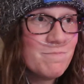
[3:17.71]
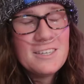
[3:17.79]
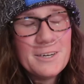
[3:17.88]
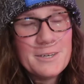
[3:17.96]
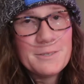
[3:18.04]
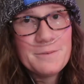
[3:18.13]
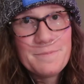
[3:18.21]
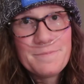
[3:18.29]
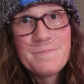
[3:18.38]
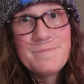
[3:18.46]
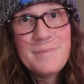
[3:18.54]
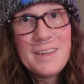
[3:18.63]
So,
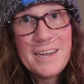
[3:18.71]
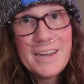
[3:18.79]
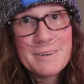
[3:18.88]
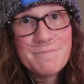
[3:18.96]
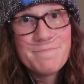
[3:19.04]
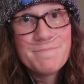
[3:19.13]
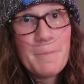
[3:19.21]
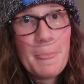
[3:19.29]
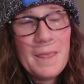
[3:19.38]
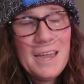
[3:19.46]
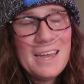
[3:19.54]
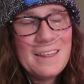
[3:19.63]
yeah,
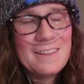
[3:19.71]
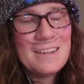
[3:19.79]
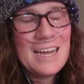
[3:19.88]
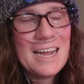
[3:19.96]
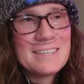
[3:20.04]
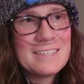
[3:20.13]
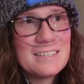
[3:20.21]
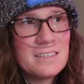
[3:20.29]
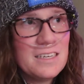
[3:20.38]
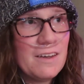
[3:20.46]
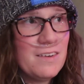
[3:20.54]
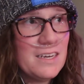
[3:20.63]
and the last
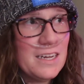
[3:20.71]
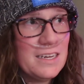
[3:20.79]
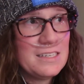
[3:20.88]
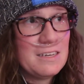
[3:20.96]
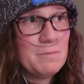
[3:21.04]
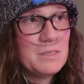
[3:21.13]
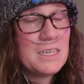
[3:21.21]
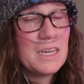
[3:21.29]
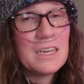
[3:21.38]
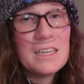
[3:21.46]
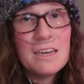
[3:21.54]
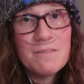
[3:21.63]
seven days I've been
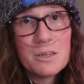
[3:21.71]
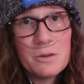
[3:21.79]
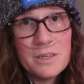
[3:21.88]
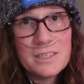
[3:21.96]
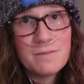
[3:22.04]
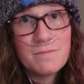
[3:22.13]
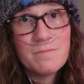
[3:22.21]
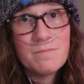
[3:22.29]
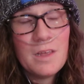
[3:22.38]
taking Levaquin,